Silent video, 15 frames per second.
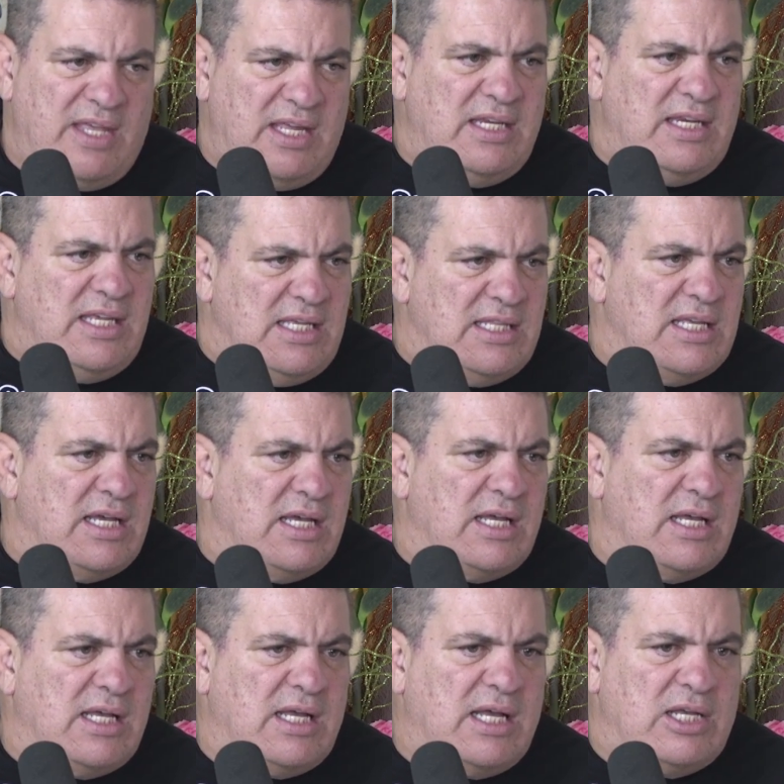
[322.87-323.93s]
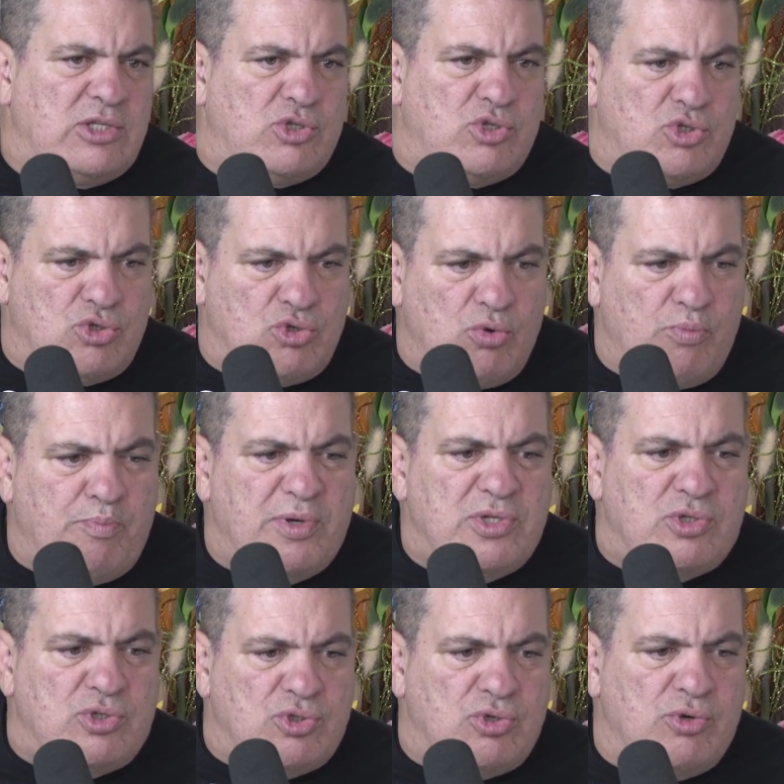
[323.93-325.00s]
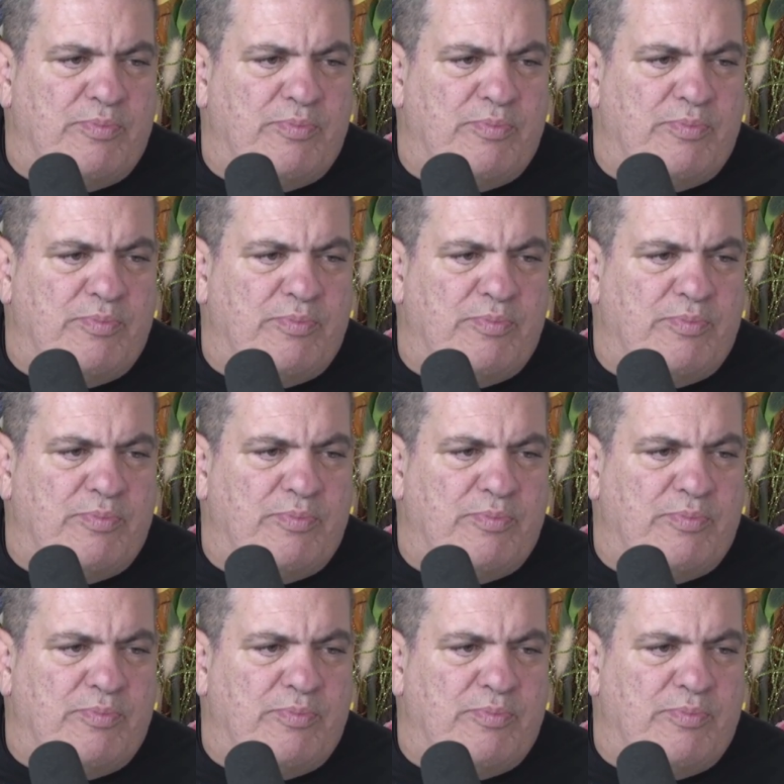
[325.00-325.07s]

They need a super